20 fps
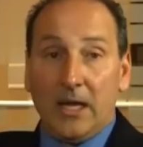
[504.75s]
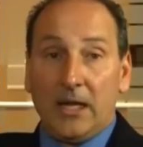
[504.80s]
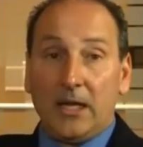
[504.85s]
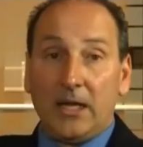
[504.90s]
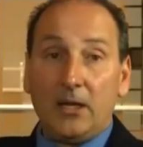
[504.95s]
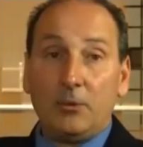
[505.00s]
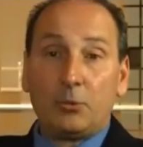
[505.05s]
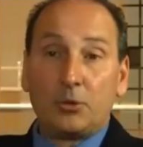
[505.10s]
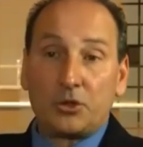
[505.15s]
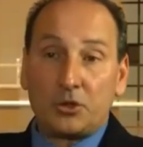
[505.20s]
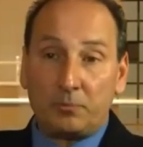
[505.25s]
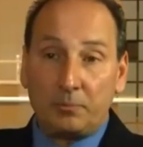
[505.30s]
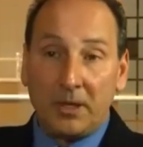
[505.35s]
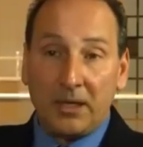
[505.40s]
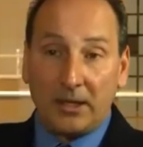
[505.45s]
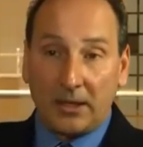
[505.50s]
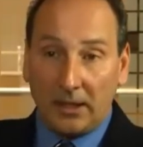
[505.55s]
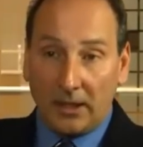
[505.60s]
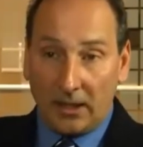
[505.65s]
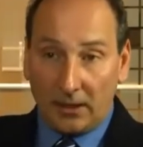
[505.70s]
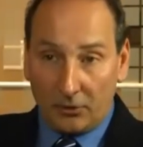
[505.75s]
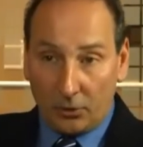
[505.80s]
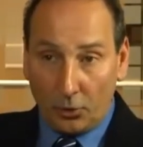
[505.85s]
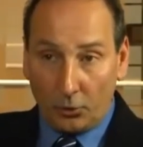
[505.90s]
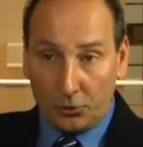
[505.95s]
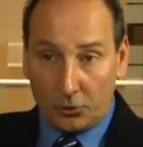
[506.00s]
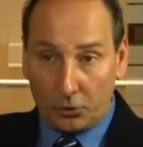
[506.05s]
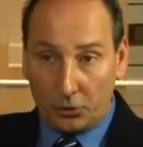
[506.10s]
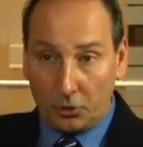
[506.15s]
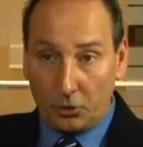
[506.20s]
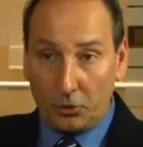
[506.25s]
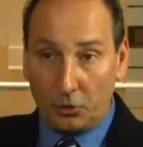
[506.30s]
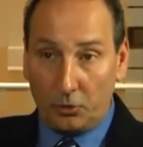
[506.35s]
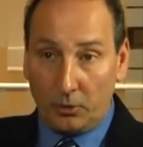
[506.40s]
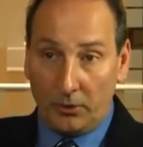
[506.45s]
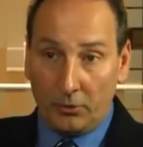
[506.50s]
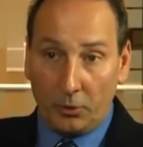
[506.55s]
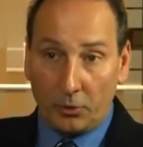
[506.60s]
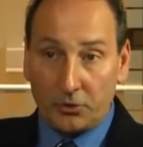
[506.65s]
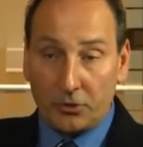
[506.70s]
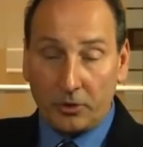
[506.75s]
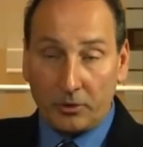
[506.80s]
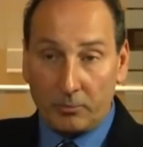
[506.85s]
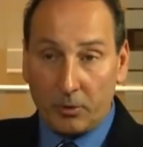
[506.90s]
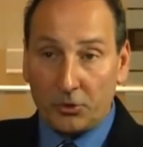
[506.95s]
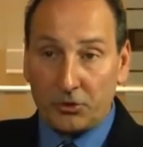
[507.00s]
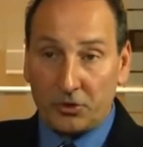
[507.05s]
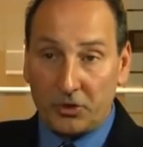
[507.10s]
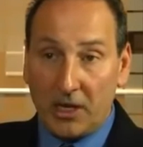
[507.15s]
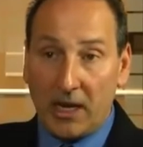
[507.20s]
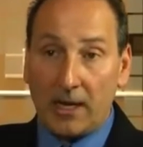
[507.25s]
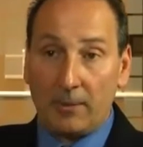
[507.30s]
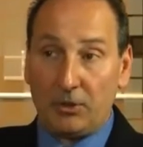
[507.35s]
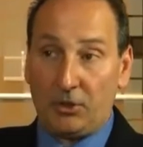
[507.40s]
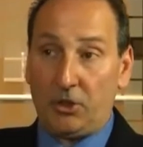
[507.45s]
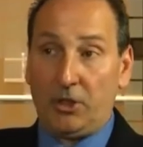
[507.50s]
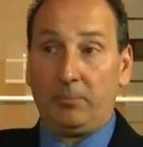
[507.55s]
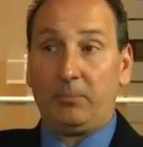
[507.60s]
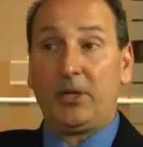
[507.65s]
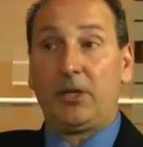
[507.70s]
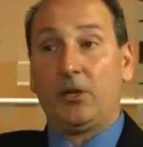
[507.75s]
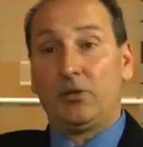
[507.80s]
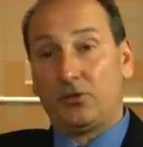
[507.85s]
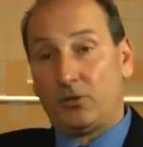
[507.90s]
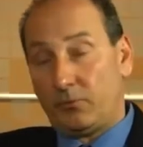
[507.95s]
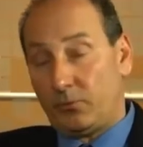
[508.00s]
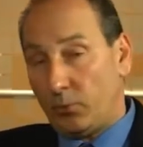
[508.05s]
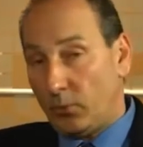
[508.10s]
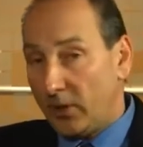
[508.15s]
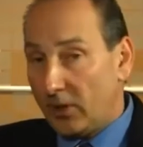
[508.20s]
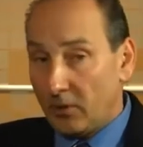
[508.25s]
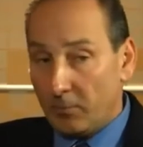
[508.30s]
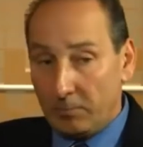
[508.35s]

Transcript: He was speaking on those two, and those are the most damaging because if we,